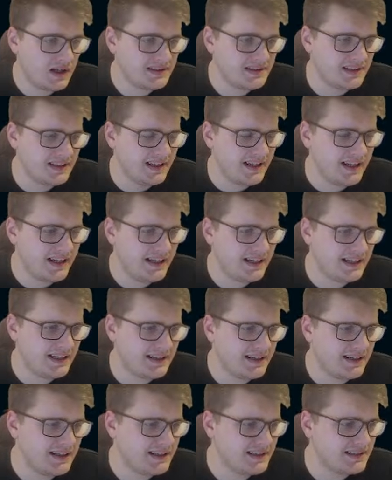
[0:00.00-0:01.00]
Is it link?
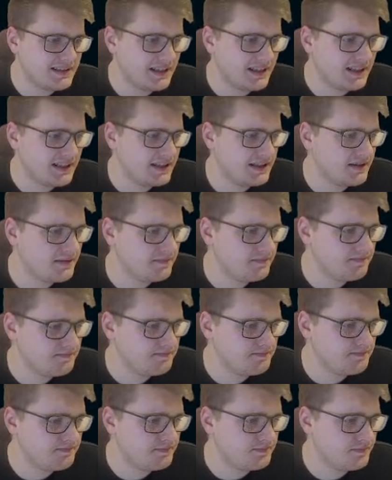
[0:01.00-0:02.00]
I think it's link.
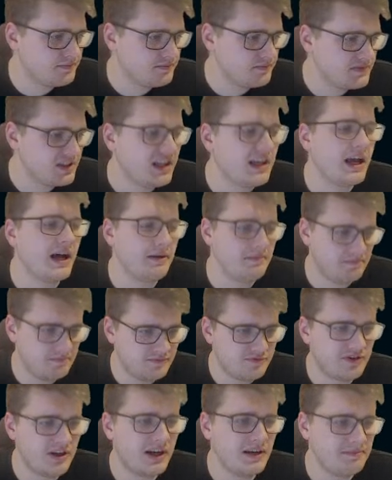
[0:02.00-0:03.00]
Yeah,
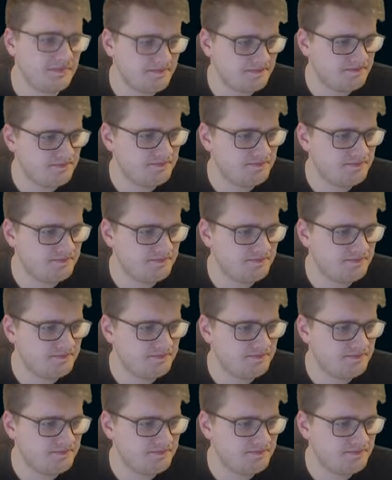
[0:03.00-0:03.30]
right.